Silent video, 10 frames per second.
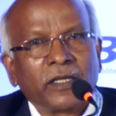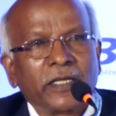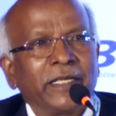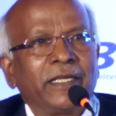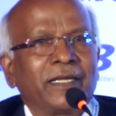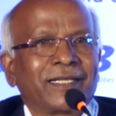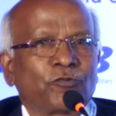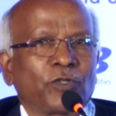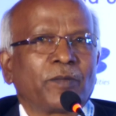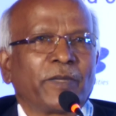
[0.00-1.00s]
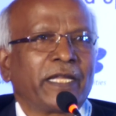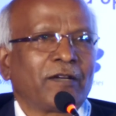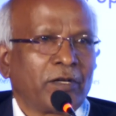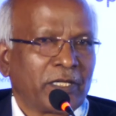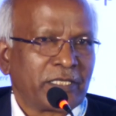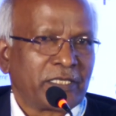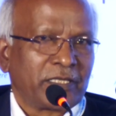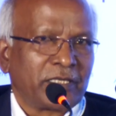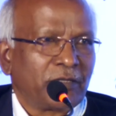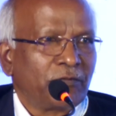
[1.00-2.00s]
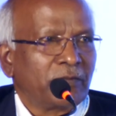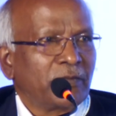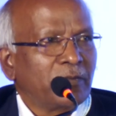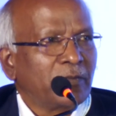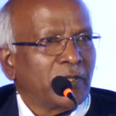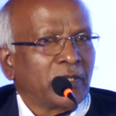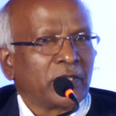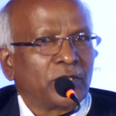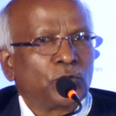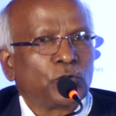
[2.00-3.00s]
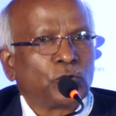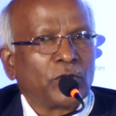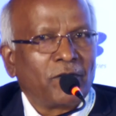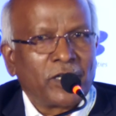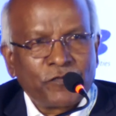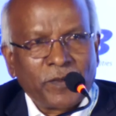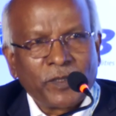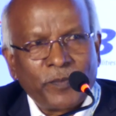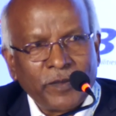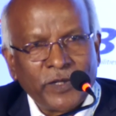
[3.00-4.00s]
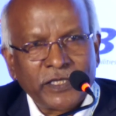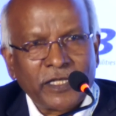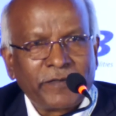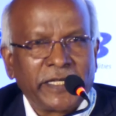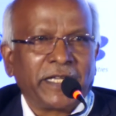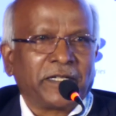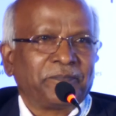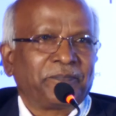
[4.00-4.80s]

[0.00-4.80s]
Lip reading: He has won many awards, 2 awards from the Prime Minister of India.